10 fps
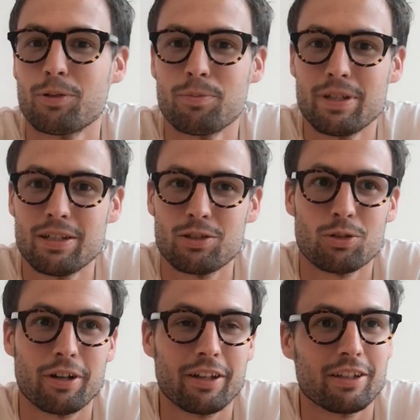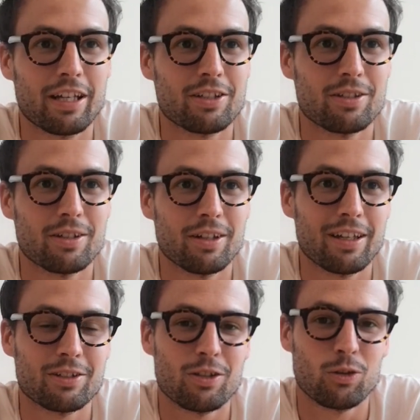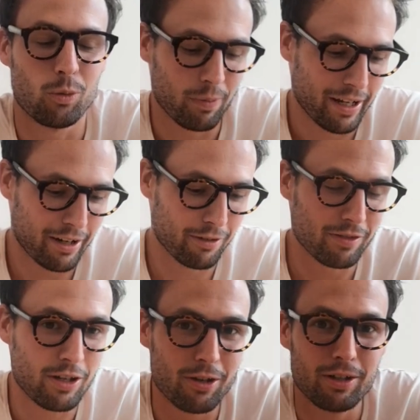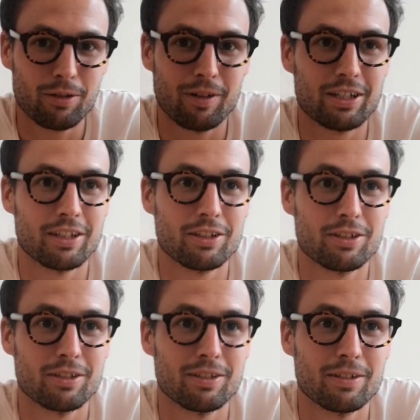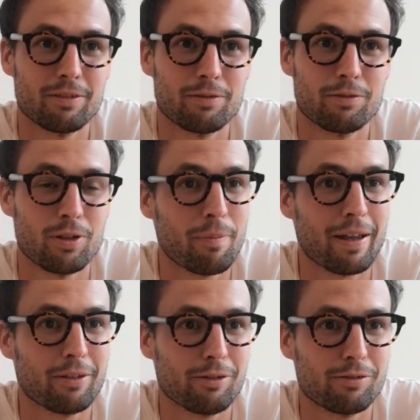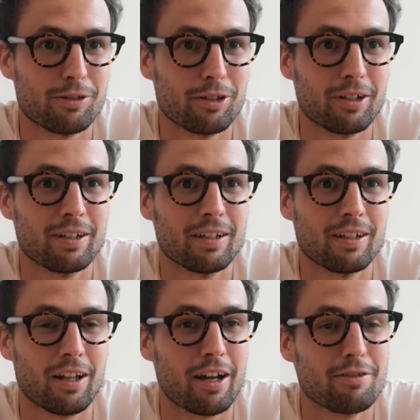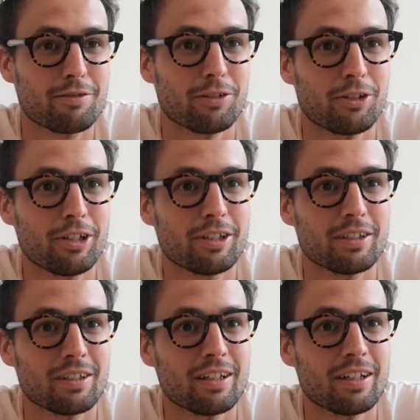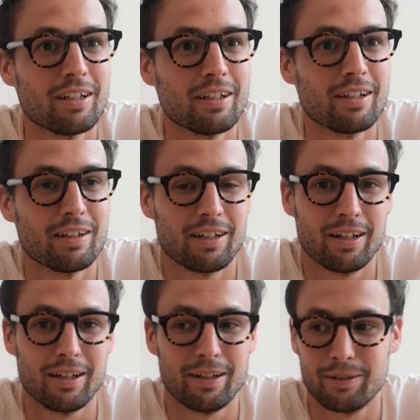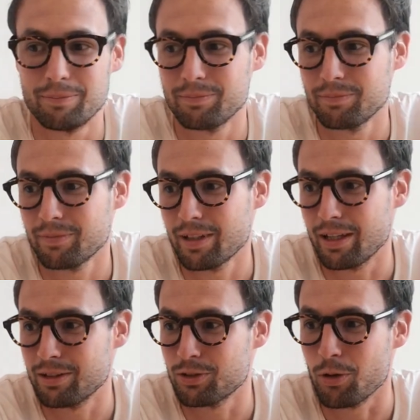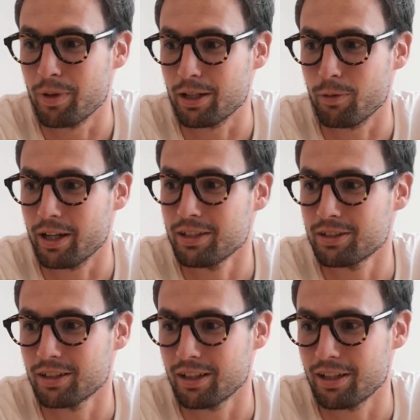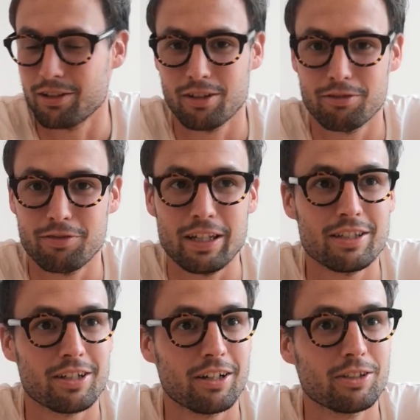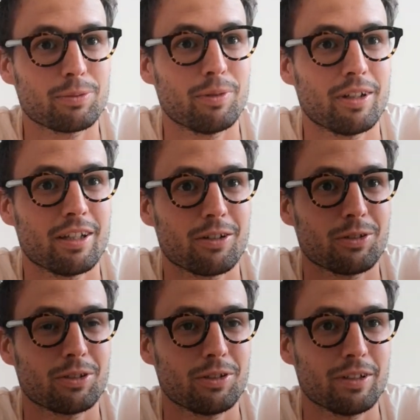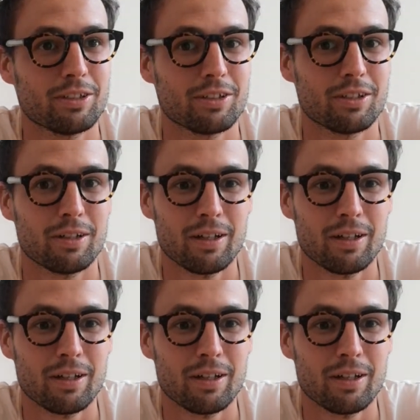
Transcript: For me, soil is the top layer of the earth, which is fundamental for life on Earth. Um, in so many ways, it feeds us, but it also is